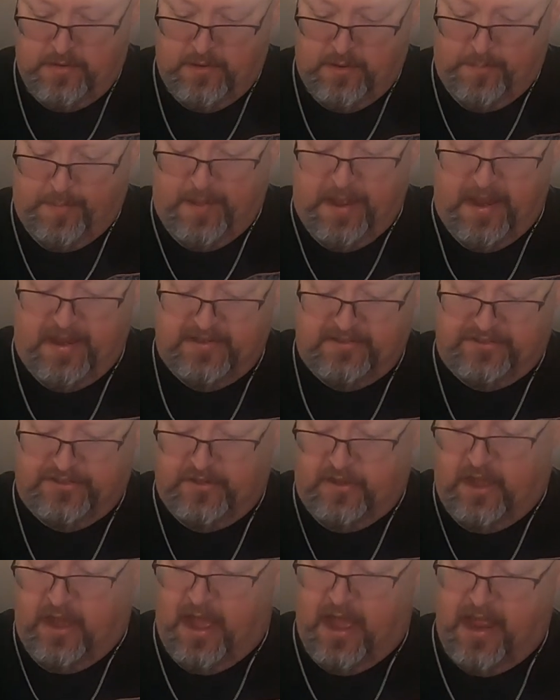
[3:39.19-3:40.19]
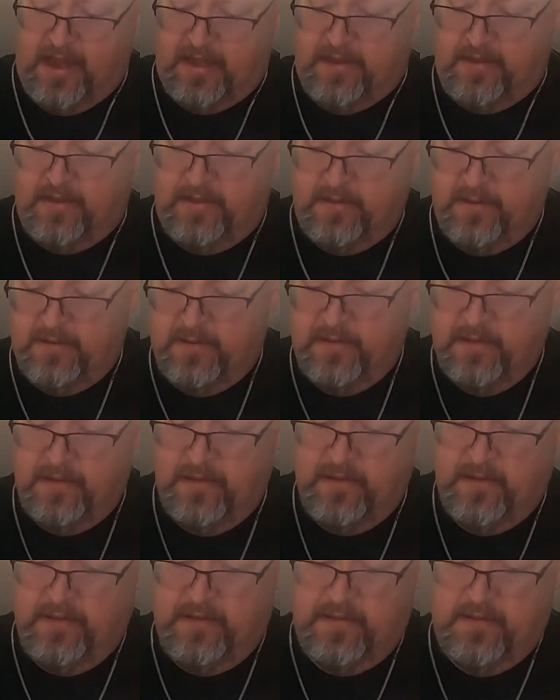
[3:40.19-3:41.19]
The pan is still hot,
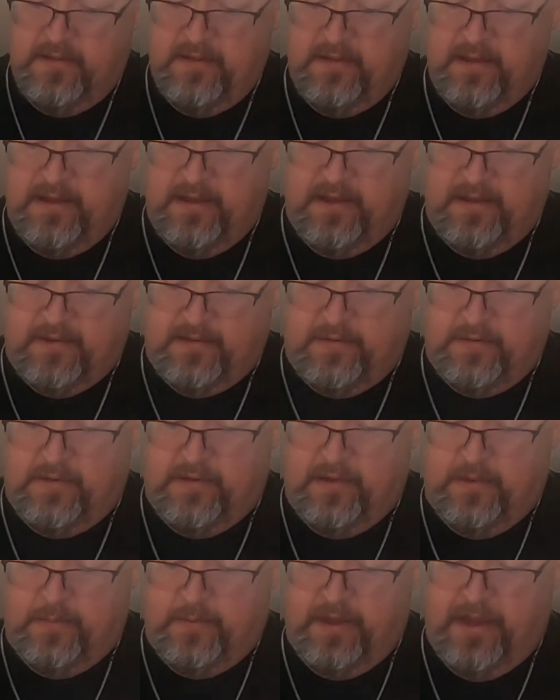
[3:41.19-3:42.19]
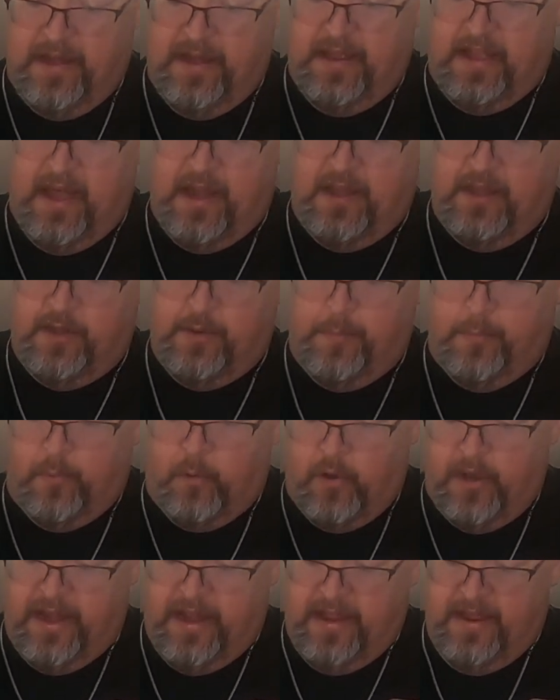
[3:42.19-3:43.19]
and any kind of
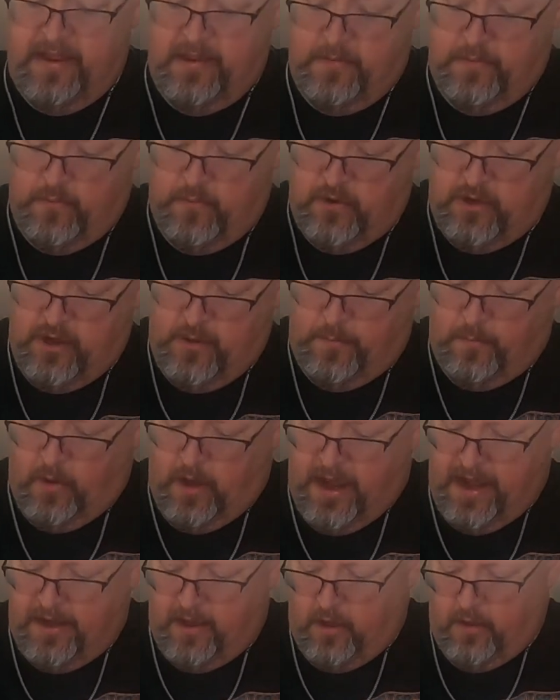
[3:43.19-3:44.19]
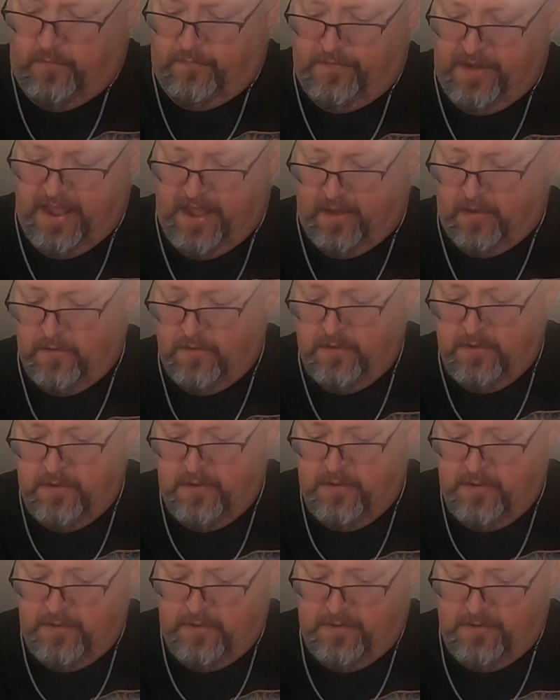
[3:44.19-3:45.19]
debris will come right off. Now,
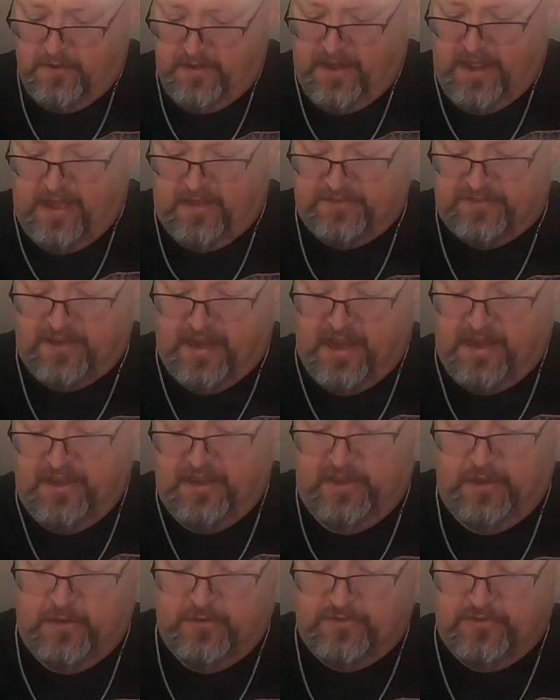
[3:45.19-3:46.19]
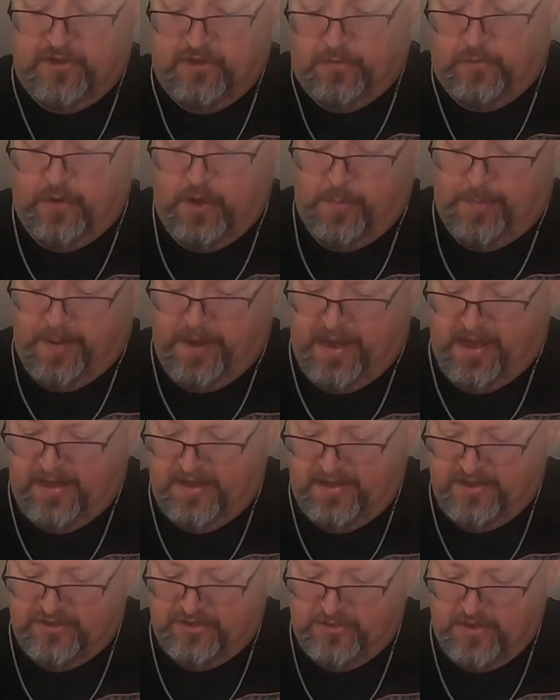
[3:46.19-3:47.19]
the downside to using a grill
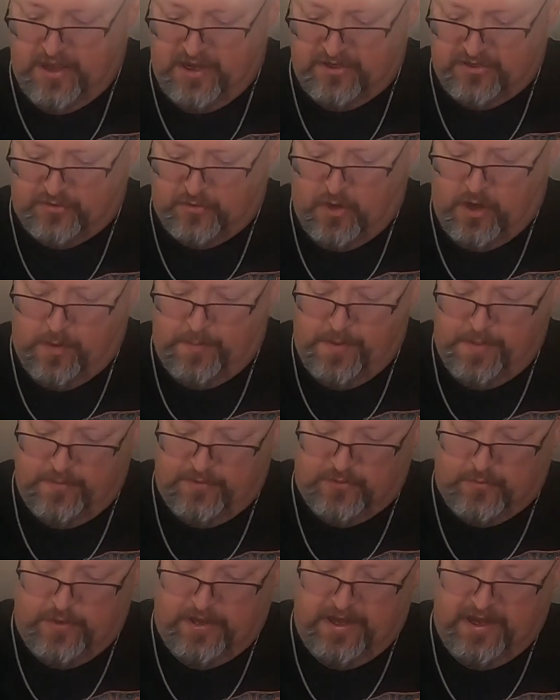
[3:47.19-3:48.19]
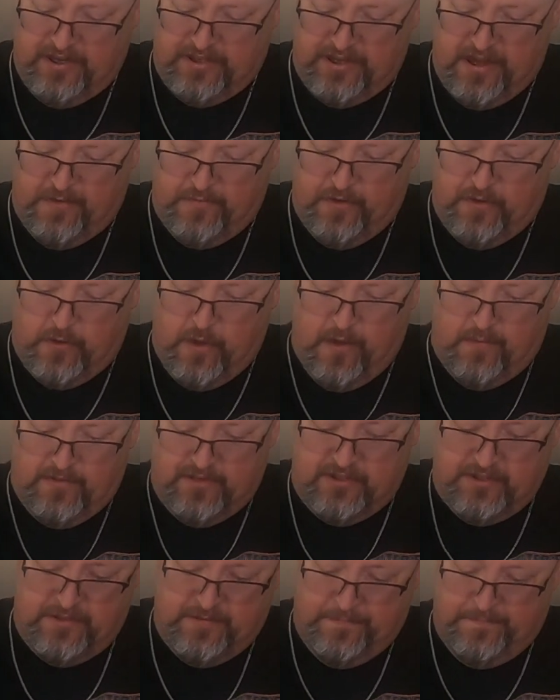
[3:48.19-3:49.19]
pan is you got to scrub in between each and every
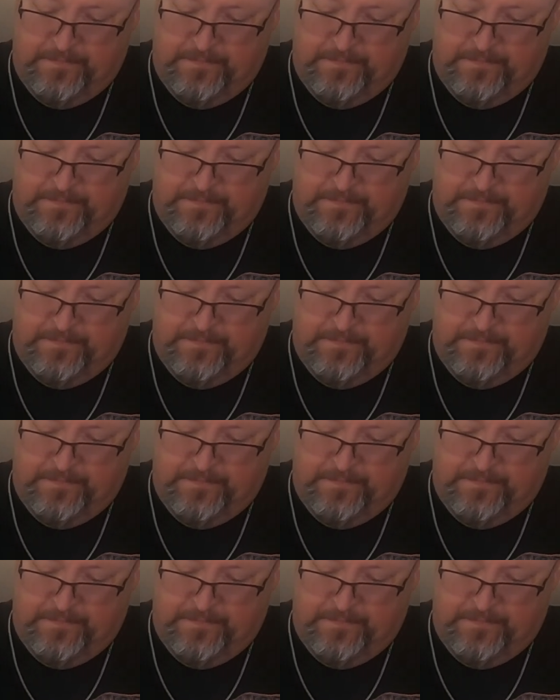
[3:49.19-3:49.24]
crevice